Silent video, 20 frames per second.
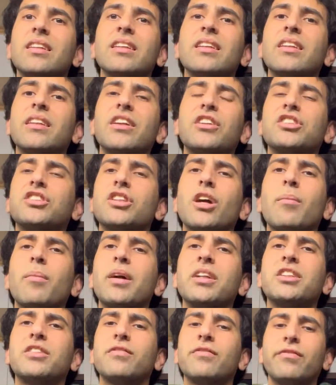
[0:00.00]
there's so
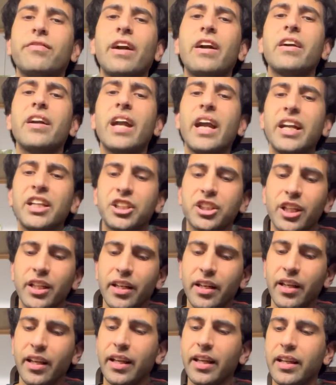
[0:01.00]
much
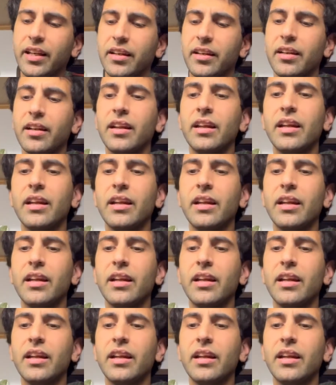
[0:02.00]
variation, and